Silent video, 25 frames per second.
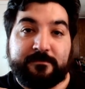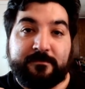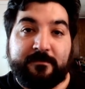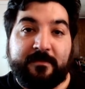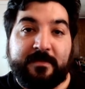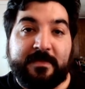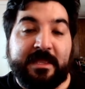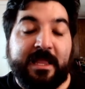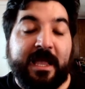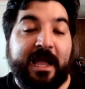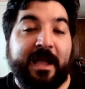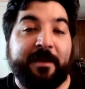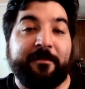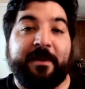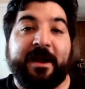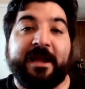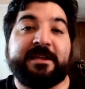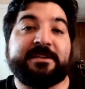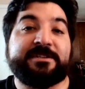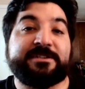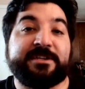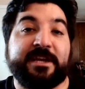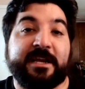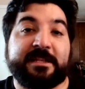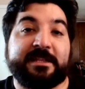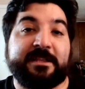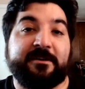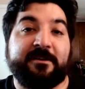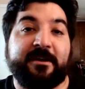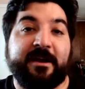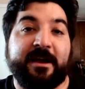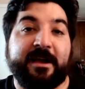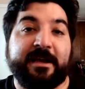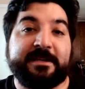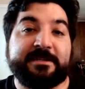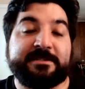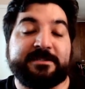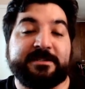I might check their
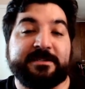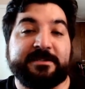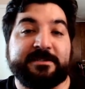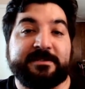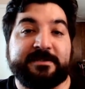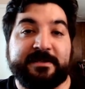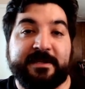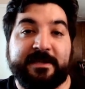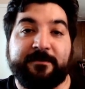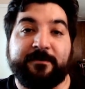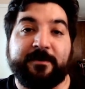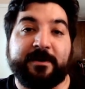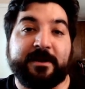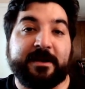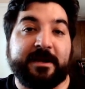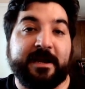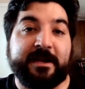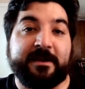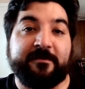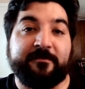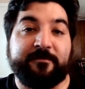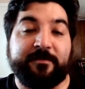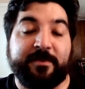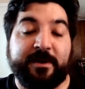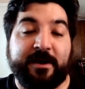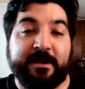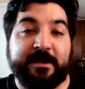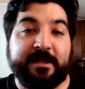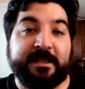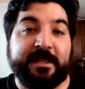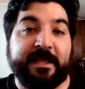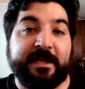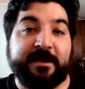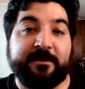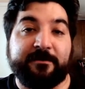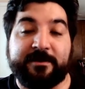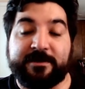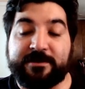eyes to see what kind of body
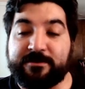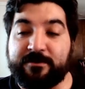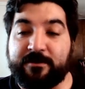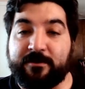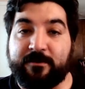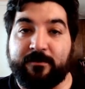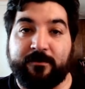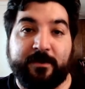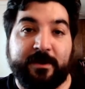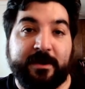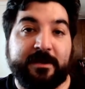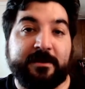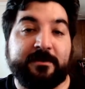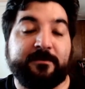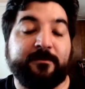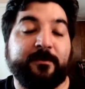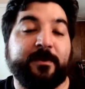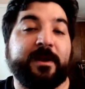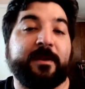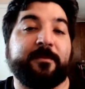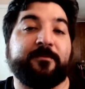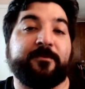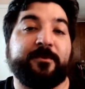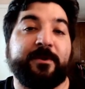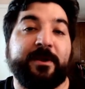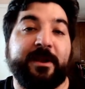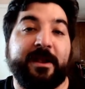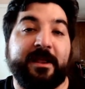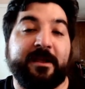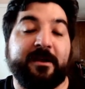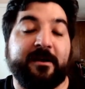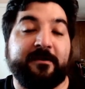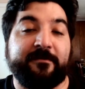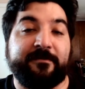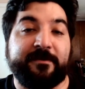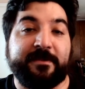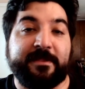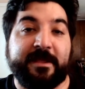language or what I'm reading
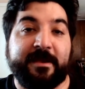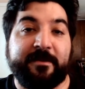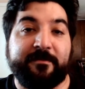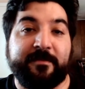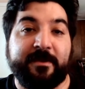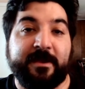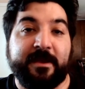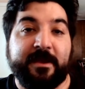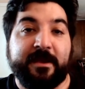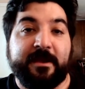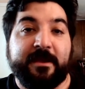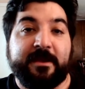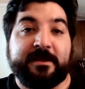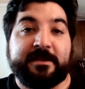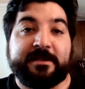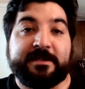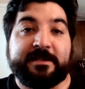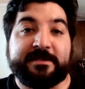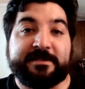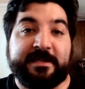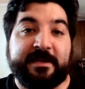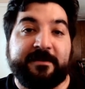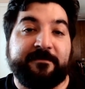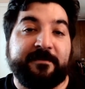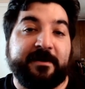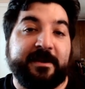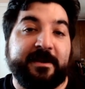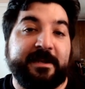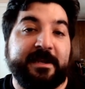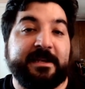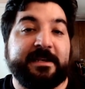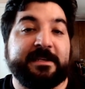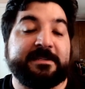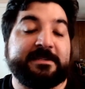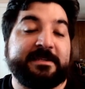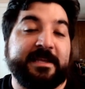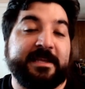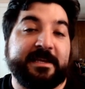off of them to see if I need
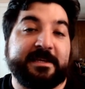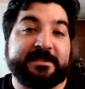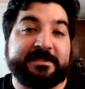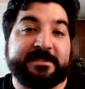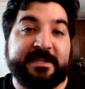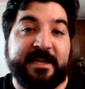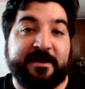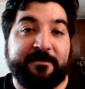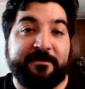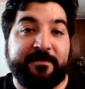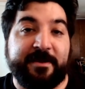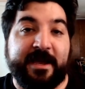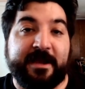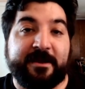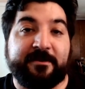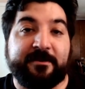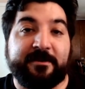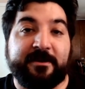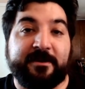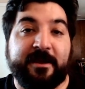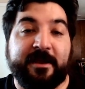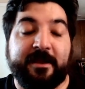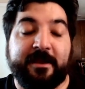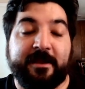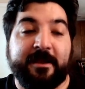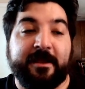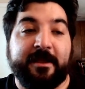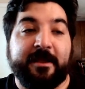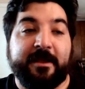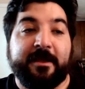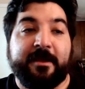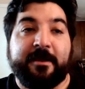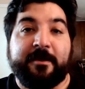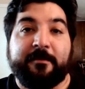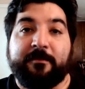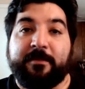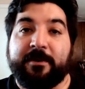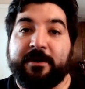to take a step back or not.
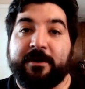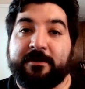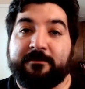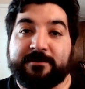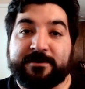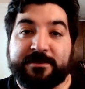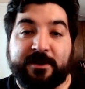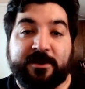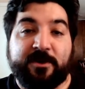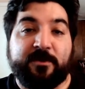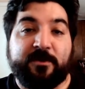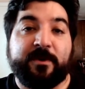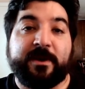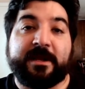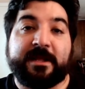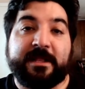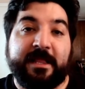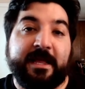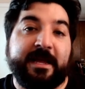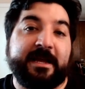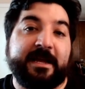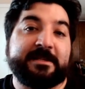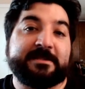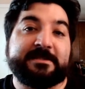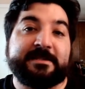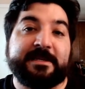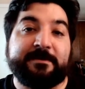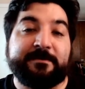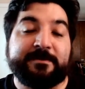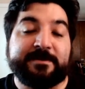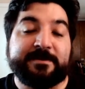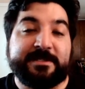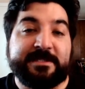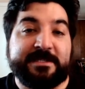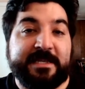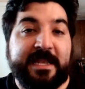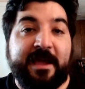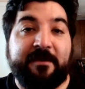But it was a quick glance. It was
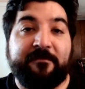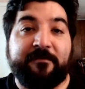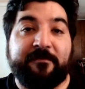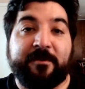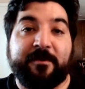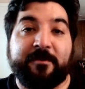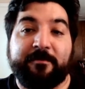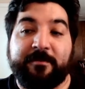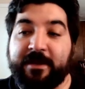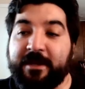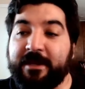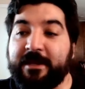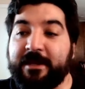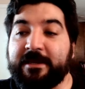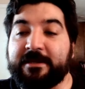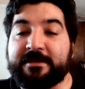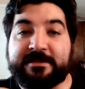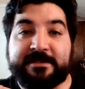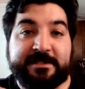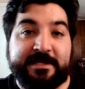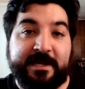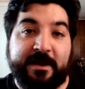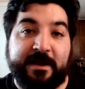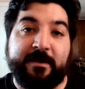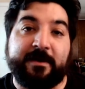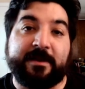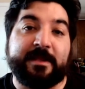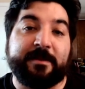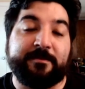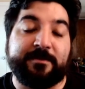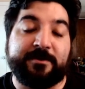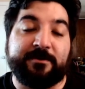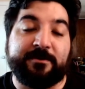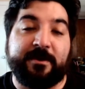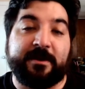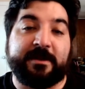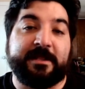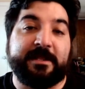never me staring them
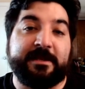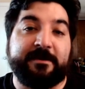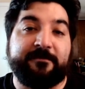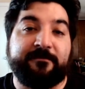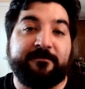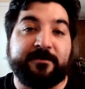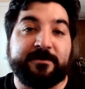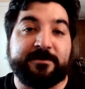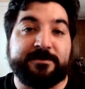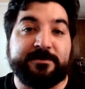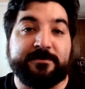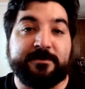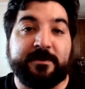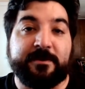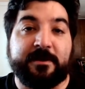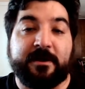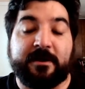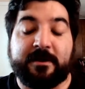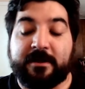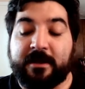directly for too long.